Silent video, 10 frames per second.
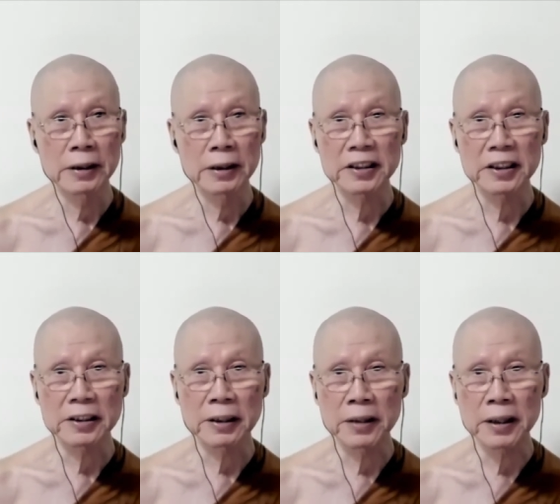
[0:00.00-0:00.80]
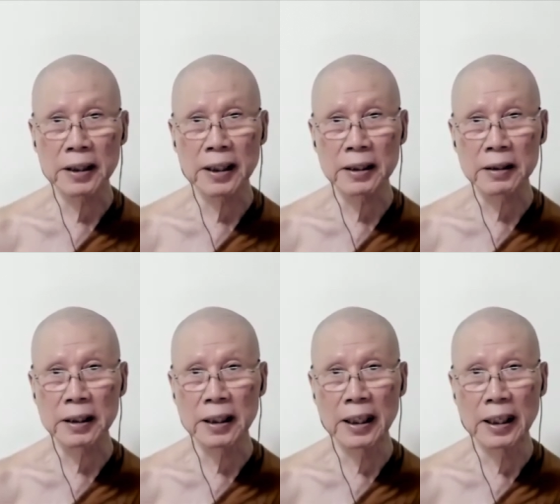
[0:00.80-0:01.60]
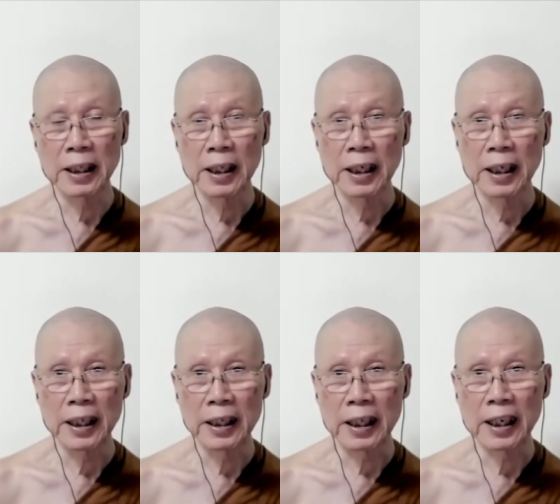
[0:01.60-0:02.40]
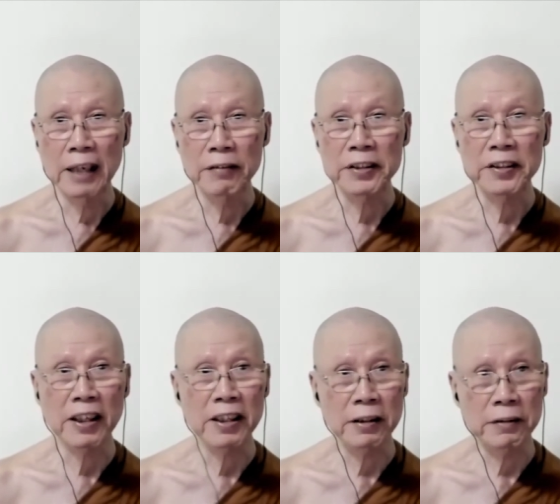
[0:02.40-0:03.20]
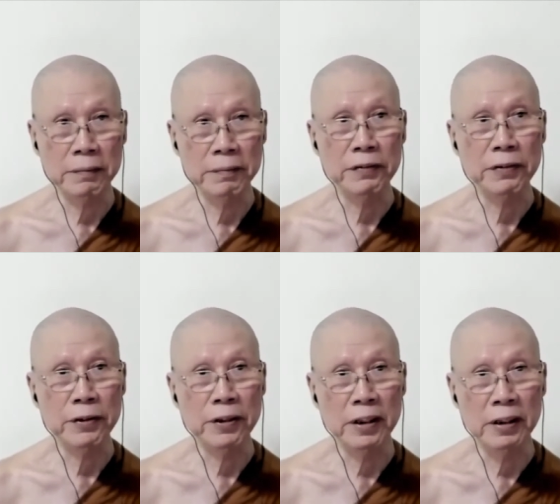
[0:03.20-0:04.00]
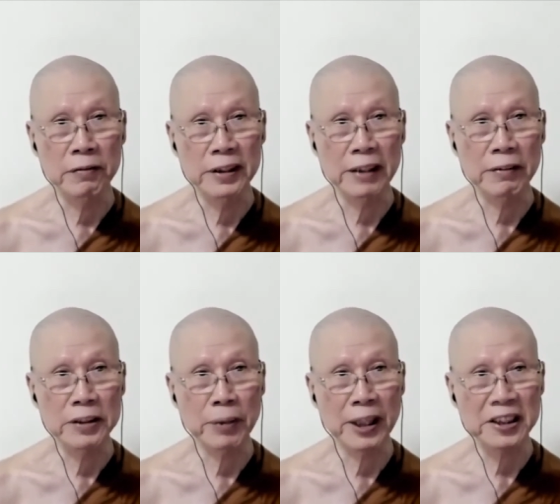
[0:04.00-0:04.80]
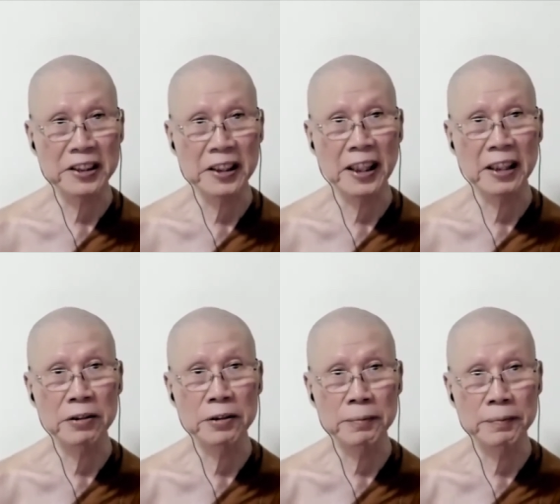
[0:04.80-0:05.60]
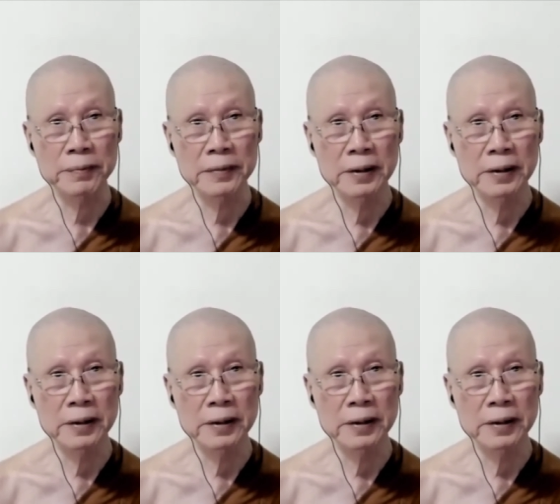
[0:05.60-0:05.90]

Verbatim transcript: This is something that I, I haven't thought of before when I was practicing at home.